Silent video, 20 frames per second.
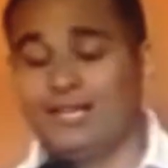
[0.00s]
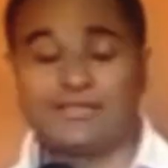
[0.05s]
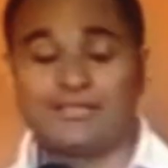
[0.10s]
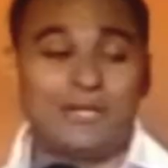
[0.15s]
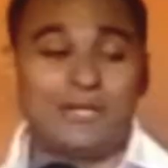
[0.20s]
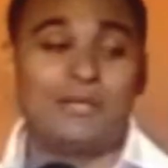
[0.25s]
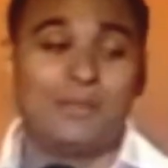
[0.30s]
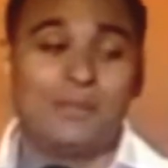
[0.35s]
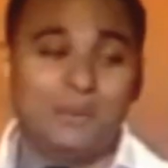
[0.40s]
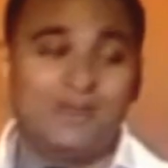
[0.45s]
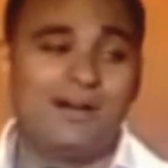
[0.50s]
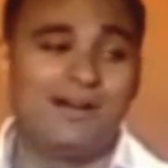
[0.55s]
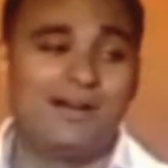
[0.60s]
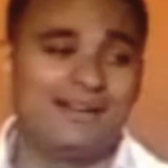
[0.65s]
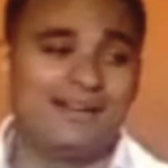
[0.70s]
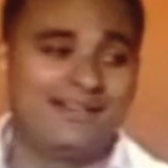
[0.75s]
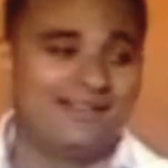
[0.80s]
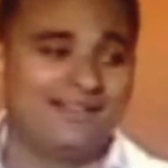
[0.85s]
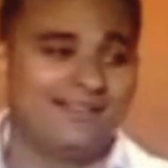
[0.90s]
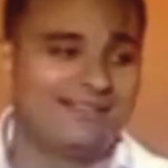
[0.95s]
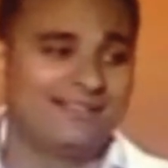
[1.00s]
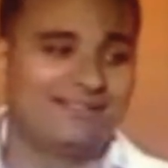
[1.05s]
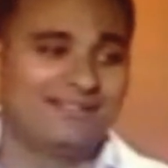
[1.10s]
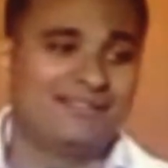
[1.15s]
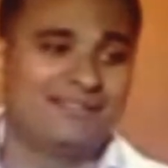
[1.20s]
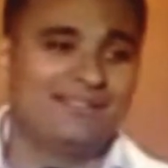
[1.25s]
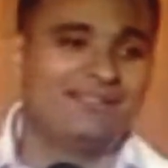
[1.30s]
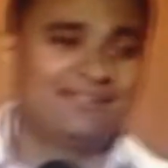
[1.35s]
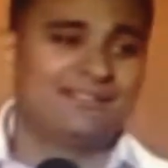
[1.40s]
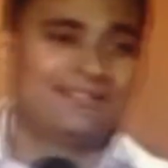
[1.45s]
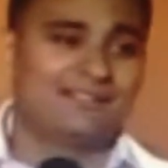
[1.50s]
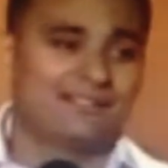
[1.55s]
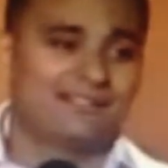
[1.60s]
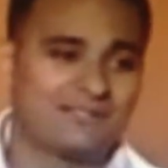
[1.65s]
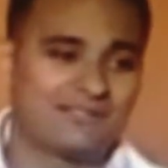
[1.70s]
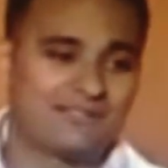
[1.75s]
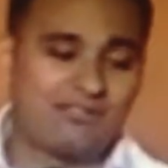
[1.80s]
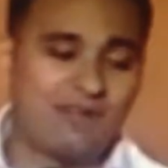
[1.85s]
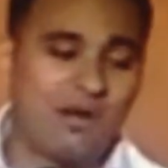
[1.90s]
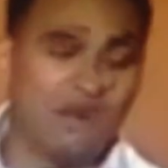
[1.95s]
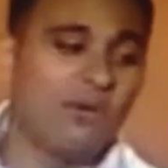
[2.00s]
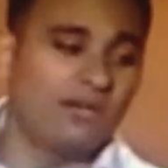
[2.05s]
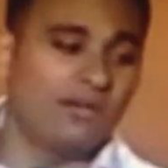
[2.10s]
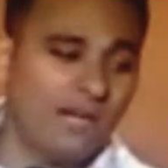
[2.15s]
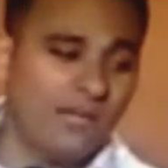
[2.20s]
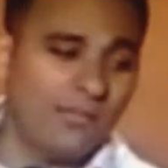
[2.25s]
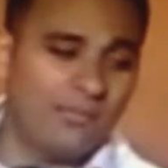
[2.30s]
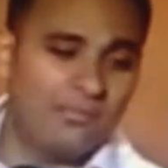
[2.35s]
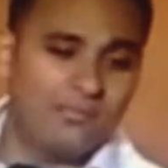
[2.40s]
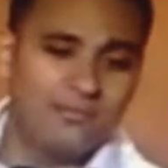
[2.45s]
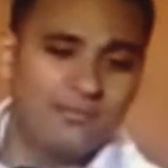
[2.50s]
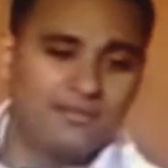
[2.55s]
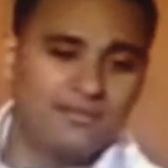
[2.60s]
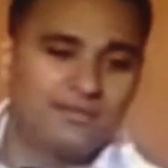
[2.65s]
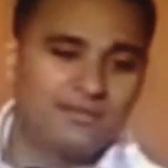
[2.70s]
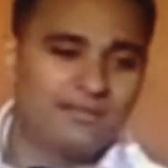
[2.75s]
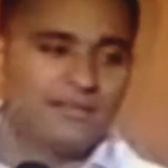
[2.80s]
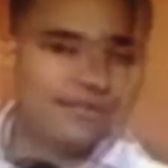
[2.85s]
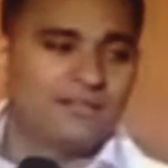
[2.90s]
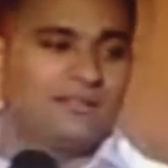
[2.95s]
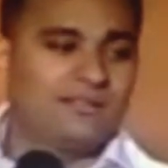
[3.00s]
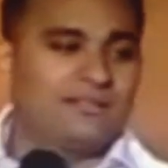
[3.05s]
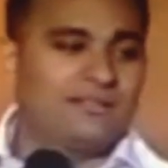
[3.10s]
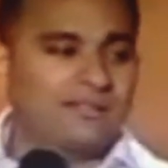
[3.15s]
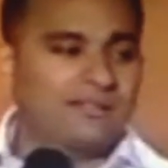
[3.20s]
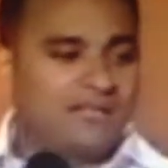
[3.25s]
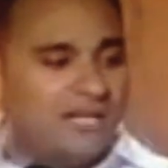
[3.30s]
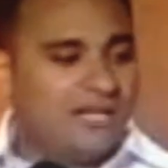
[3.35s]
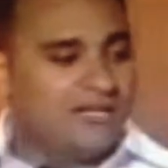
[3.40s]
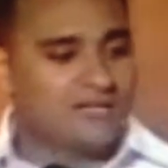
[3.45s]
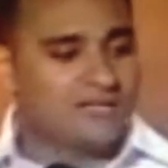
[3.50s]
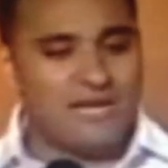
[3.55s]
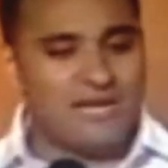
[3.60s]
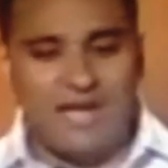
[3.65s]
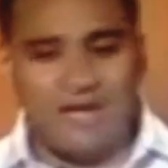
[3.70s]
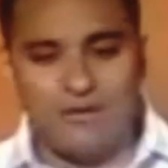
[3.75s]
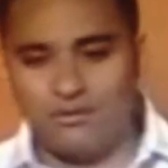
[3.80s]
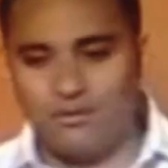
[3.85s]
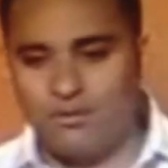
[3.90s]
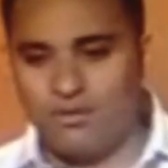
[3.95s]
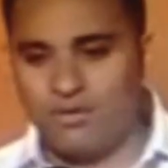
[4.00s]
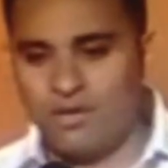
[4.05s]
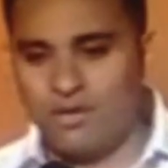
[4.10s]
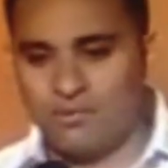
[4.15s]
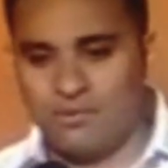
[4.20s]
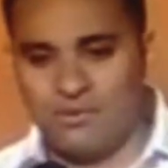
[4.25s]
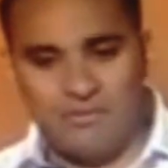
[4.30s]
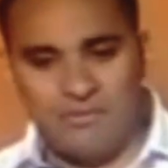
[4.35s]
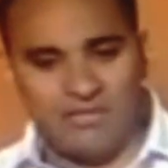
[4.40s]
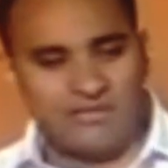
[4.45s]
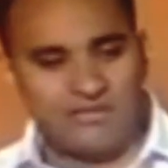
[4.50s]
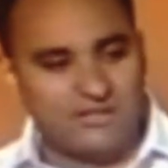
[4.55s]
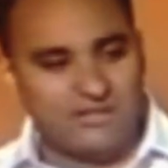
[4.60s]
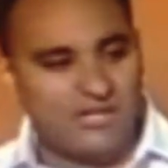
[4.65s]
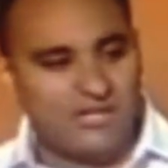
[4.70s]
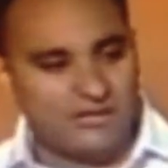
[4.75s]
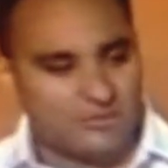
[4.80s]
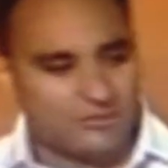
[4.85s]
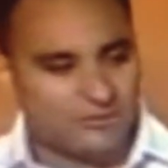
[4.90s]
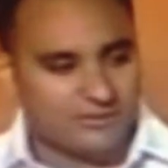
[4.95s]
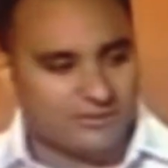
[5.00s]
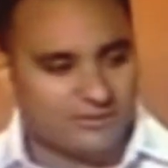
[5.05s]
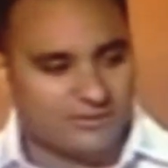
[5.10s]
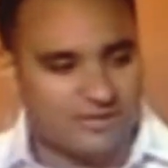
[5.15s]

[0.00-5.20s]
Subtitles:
I'll tell you why. Because growing up, kids now are growing up in a multicultural